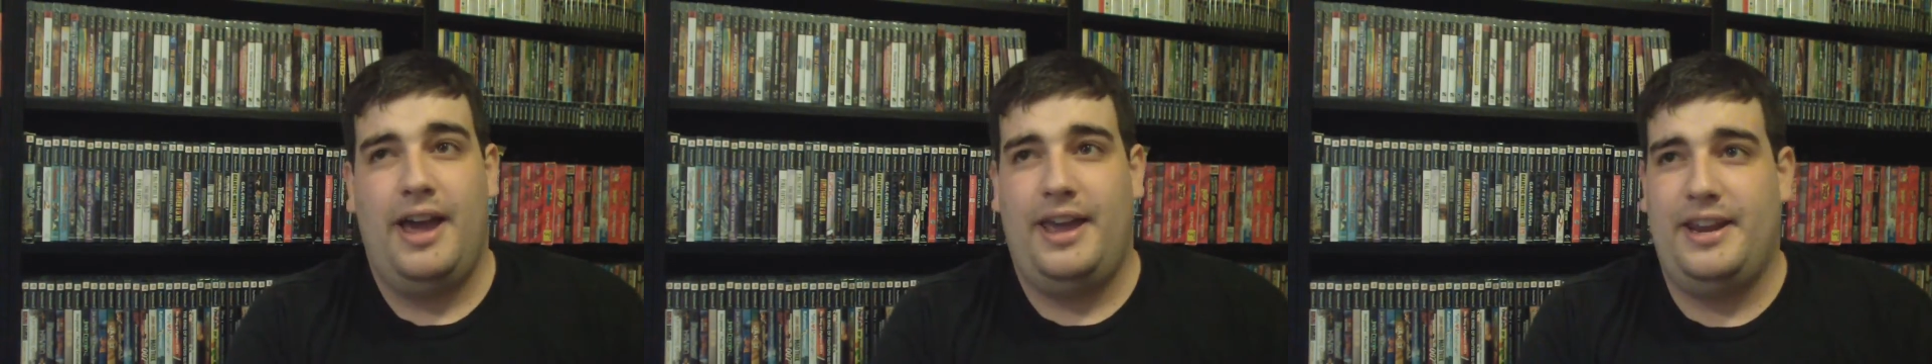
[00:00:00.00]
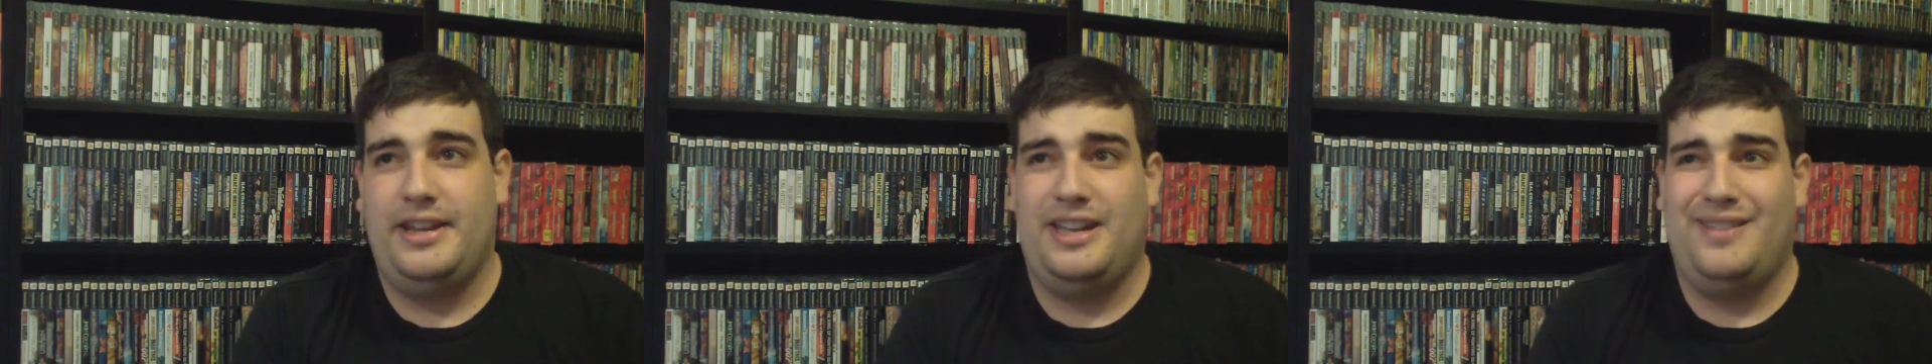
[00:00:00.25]

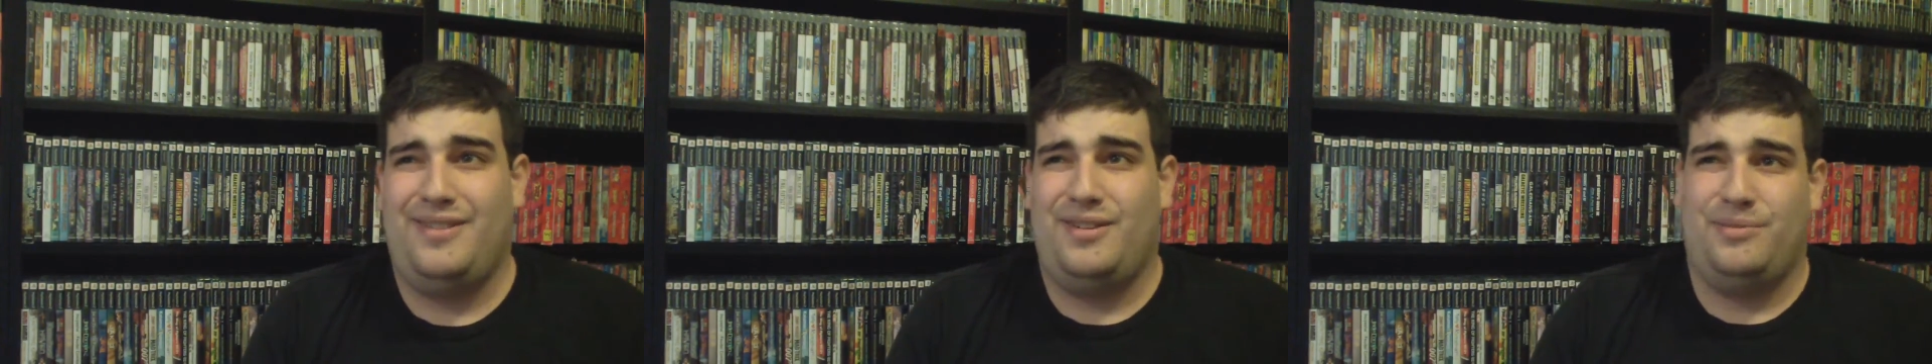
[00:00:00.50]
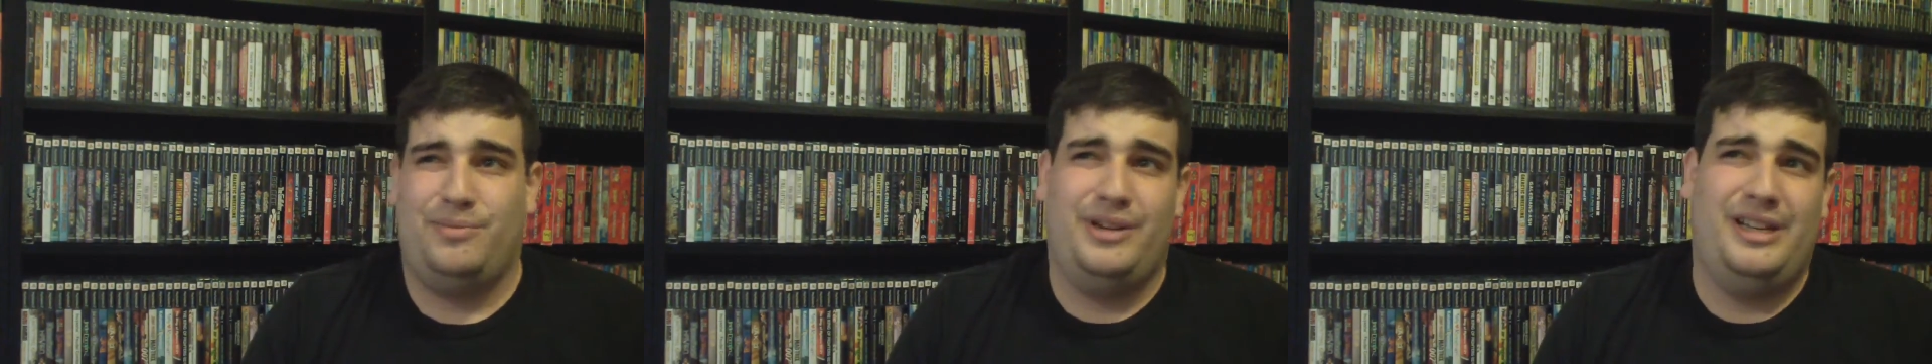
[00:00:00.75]
and I give
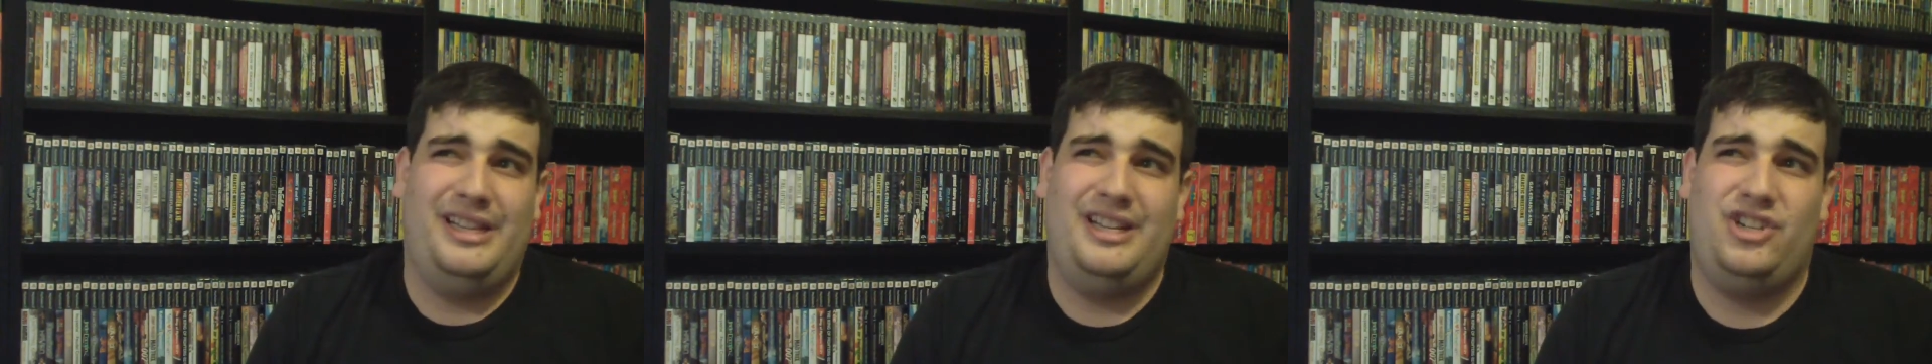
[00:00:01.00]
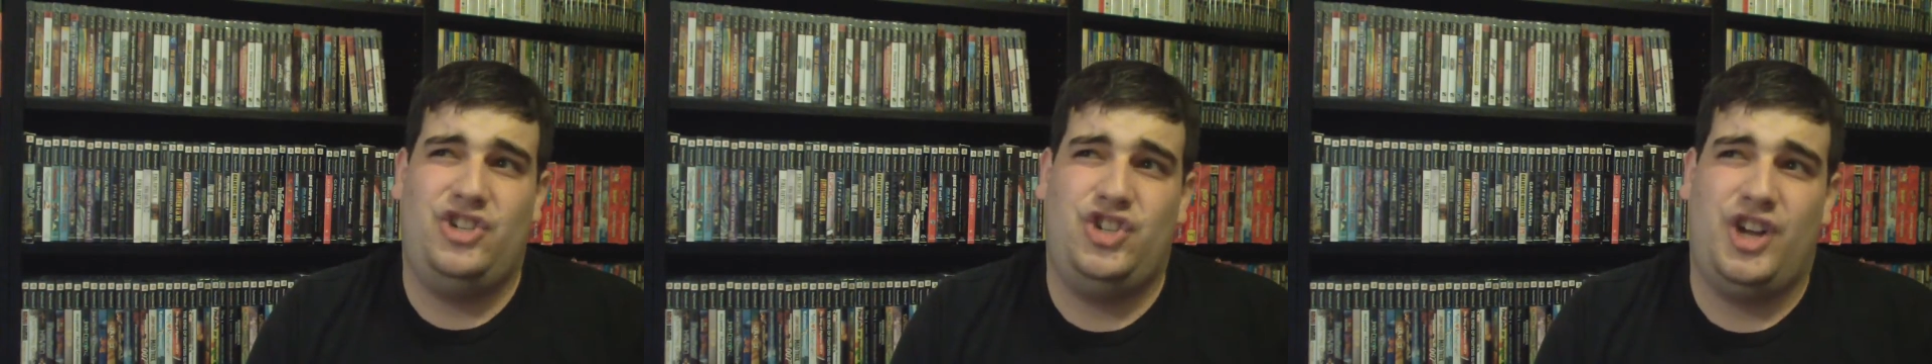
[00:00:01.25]
a
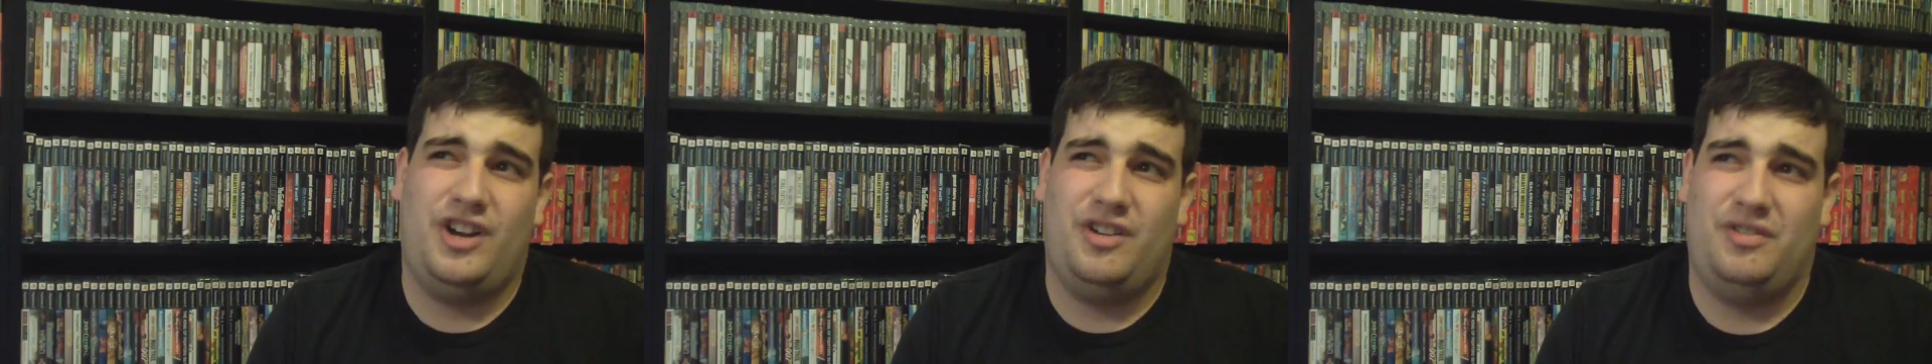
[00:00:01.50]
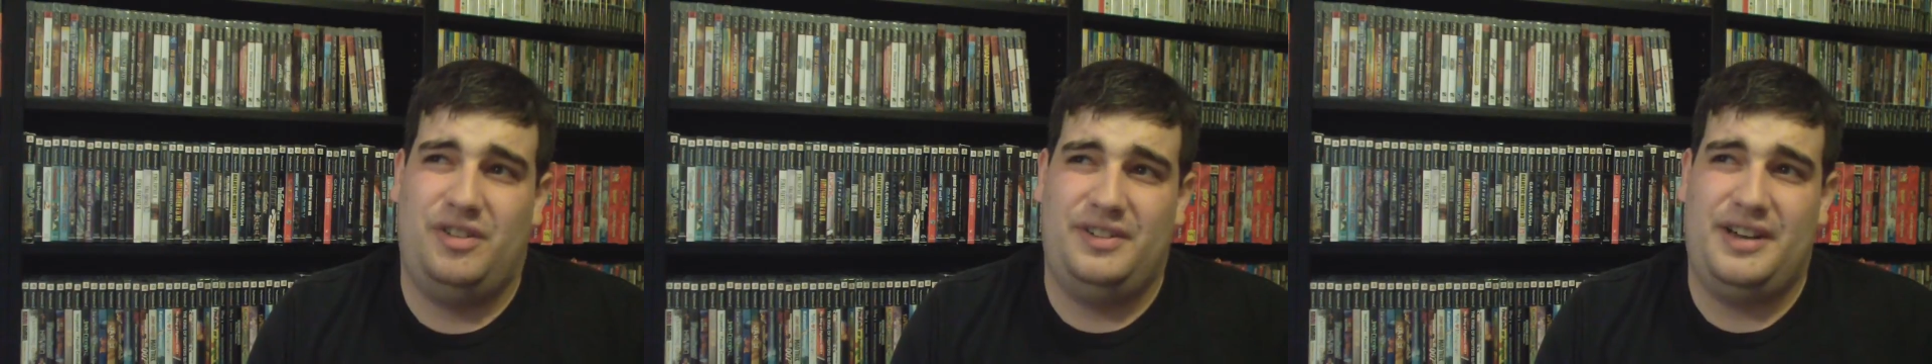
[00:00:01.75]
really
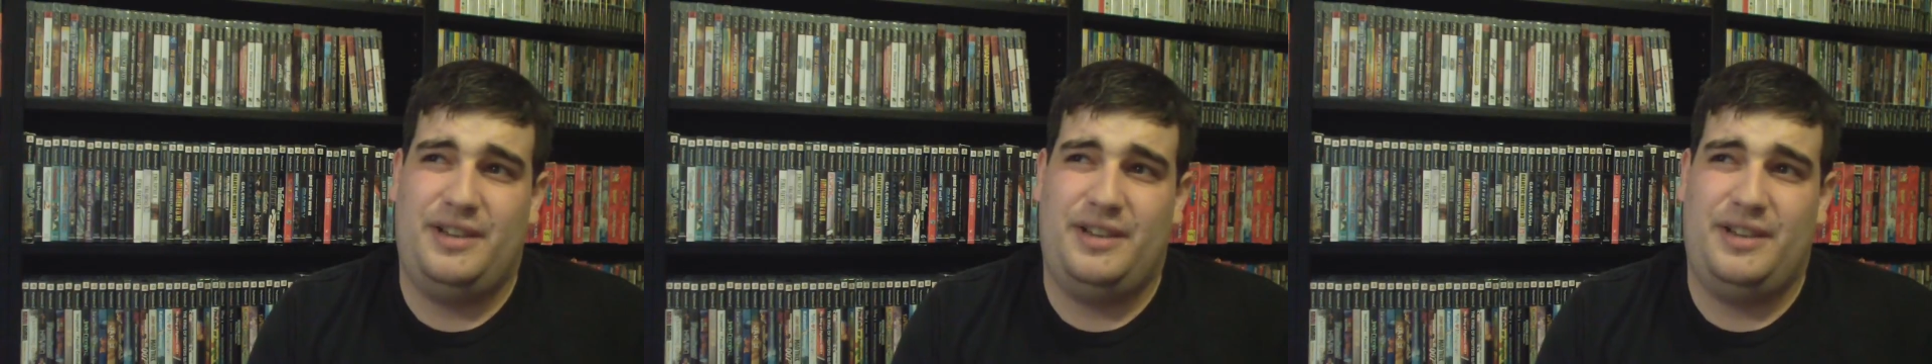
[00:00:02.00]
general,